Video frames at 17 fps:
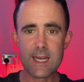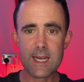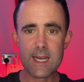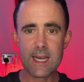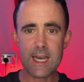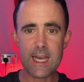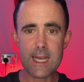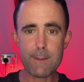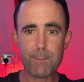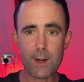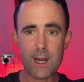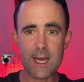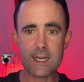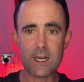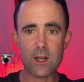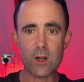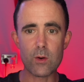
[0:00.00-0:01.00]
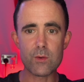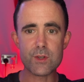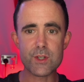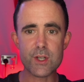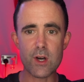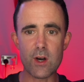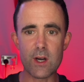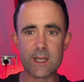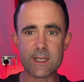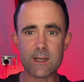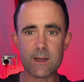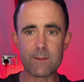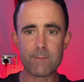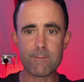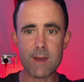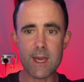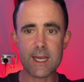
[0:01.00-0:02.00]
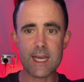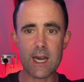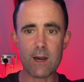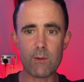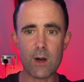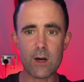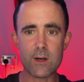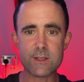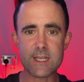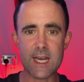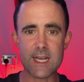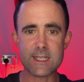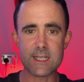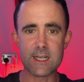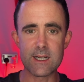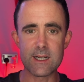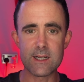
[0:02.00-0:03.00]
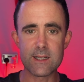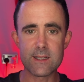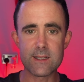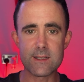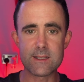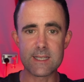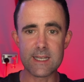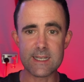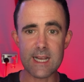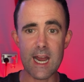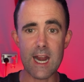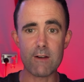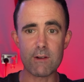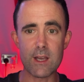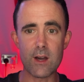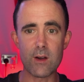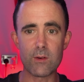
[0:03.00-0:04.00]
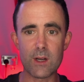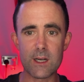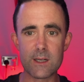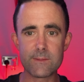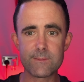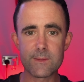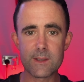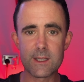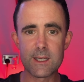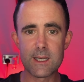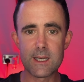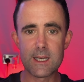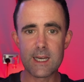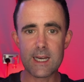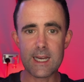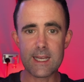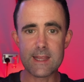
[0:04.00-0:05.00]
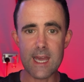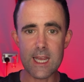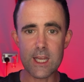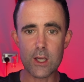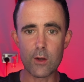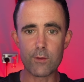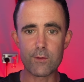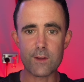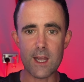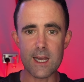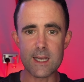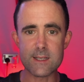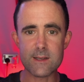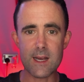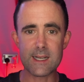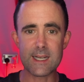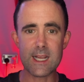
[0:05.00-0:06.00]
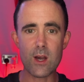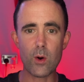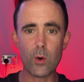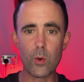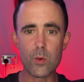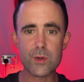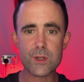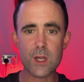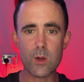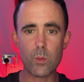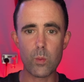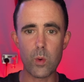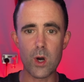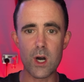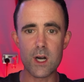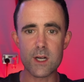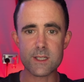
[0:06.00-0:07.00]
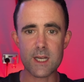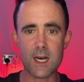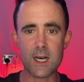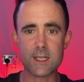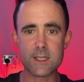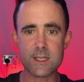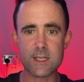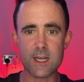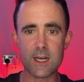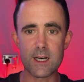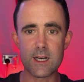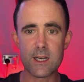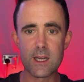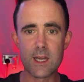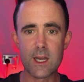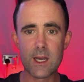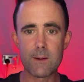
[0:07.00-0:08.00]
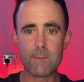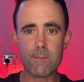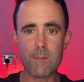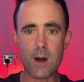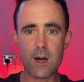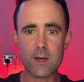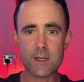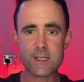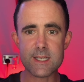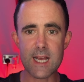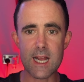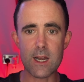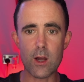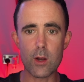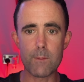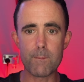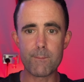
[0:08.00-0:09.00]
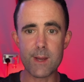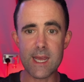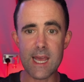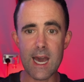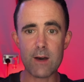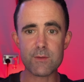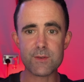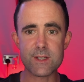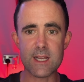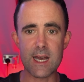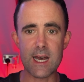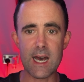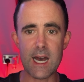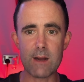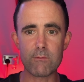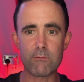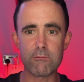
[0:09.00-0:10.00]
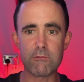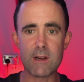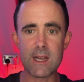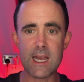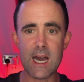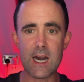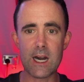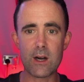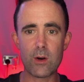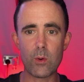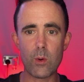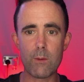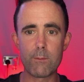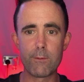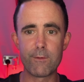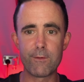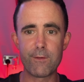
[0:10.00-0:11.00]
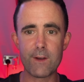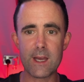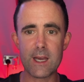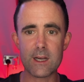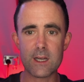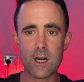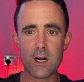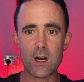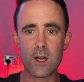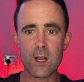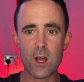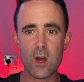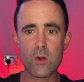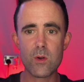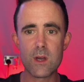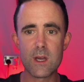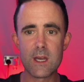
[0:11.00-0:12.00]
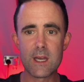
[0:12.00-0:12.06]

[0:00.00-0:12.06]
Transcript: He played alongside Mikel Arteta, did Areola, in their youth days. And he also worked under Marcelo Bielsa at Real Vallecano.